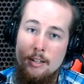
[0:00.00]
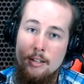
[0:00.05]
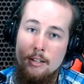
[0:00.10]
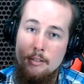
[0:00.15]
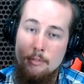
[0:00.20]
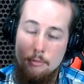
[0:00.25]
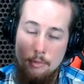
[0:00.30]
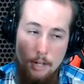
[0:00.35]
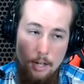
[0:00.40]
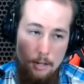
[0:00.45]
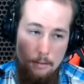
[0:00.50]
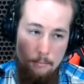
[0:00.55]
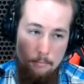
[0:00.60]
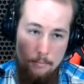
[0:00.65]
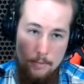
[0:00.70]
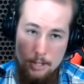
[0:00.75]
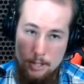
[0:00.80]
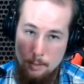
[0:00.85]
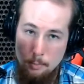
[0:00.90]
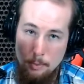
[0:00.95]
from
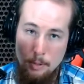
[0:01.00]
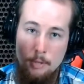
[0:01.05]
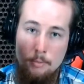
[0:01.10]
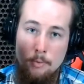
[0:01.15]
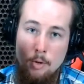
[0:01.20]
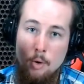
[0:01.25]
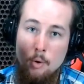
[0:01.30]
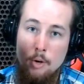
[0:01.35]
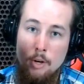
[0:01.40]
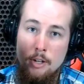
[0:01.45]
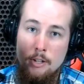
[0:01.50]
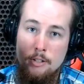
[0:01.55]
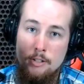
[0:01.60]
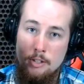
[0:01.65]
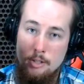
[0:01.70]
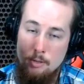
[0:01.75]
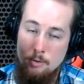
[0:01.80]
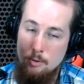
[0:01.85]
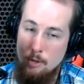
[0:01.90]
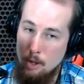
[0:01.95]
the Supreme Court
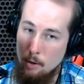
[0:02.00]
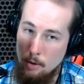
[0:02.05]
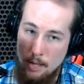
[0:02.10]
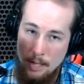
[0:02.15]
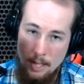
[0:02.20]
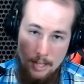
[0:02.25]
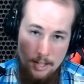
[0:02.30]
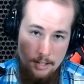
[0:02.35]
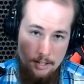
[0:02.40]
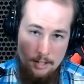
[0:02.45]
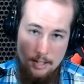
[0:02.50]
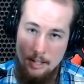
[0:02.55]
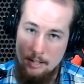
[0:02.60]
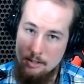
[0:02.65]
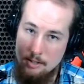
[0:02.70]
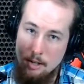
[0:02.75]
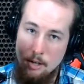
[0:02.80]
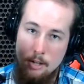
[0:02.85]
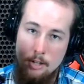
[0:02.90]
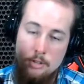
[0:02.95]
to go ahead and, and
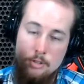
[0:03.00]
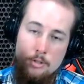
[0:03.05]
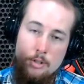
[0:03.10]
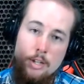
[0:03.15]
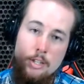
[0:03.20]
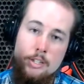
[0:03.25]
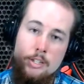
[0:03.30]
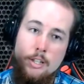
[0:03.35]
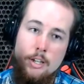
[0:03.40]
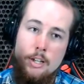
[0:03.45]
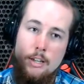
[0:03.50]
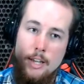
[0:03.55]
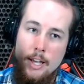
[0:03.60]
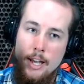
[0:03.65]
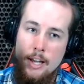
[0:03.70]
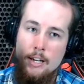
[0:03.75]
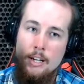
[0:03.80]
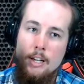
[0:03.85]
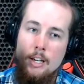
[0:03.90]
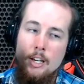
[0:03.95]
start construction on
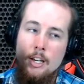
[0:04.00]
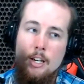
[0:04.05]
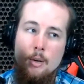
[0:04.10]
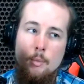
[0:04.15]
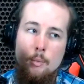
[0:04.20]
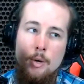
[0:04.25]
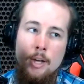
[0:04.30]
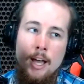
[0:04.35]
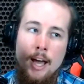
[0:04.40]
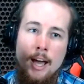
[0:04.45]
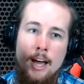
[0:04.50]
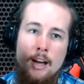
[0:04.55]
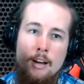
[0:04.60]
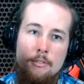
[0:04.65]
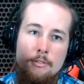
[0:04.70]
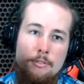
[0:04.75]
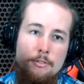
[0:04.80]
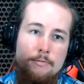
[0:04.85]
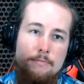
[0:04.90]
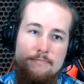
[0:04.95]
that. We
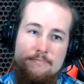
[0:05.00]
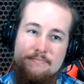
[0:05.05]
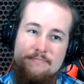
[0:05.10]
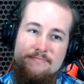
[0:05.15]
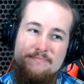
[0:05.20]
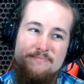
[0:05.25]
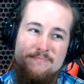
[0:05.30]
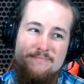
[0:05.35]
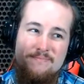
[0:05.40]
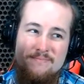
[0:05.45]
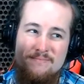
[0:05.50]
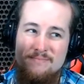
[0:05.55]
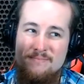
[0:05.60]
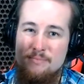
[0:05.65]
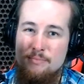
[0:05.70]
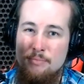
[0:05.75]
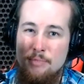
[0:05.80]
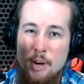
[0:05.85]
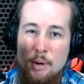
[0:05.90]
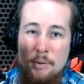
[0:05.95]
have
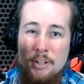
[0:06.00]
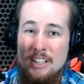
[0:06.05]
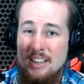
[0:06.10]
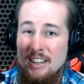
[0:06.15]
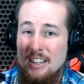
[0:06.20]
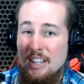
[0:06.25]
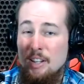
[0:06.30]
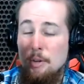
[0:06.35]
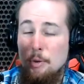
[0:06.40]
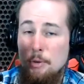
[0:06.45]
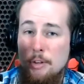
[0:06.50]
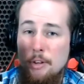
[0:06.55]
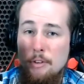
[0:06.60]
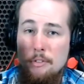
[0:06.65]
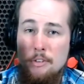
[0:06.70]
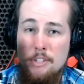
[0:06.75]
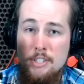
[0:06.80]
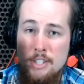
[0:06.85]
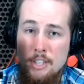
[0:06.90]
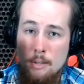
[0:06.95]
mm, very little
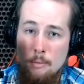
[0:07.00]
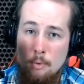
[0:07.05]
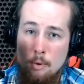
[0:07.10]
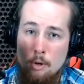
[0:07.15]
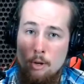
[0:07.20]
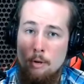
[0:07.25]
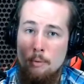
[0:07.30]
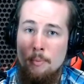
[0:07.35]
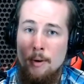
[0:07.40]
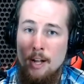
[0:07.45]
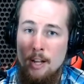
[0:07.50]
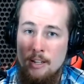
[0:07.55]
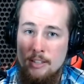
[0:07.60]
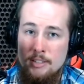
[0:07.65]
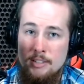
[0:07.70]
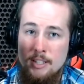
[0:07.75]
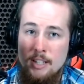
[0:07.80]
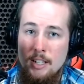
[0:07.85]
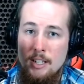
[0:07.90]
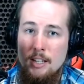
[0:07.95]
difference in the border
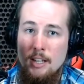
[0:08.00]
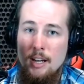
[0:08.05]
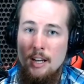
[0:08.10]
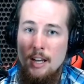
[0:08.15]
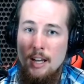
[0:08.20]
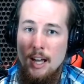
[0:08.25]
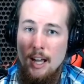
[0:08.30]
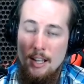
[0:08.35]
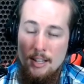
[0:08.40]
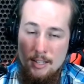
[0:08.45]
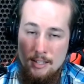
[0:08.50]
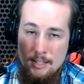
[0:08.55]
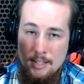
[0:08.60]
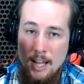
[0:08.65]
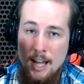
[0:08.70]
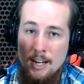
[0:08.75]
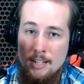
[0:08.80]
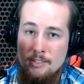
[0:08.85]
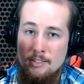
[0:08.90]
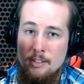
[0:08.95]
policy and the
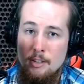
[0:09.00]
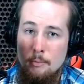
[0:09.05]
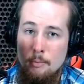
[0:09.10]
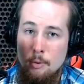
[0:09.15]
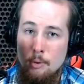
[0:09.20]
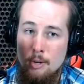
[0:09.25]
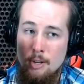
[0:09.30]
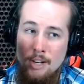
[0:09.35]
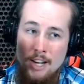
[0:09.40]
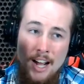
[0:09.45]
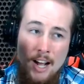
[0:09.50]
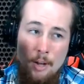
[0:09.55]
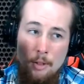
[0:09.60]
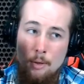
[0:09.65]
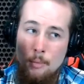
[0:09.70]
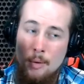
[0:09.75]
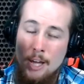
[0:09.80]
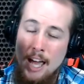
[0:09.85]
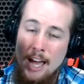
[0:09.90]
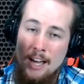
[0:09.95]
status of the border now
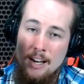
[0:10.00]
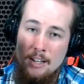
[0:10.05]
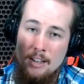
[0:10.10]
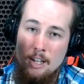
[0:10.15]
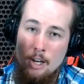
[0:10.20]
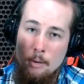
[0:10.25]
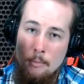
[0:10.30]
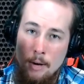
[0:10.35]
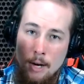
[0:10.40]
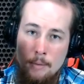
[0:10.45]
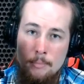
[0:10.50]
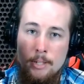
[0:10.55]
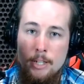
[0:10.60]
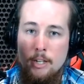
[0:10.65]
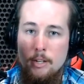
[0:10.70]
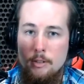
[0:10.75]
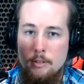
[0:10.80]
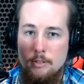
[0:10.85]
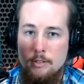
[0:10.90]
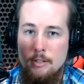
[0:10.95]
that we had in the Obama
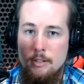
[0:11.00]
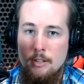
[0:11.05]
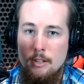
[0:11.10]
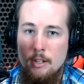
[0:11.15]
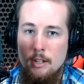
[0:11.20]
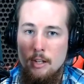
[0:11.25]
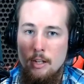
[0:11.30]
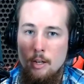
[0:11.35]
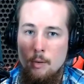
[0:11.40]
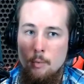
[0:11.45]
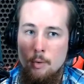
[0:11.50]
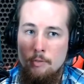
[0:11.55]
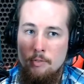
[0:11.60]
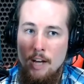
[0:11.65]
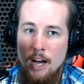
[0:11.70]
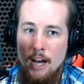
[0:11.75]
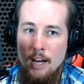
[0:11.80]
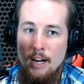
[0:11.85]
years. We've got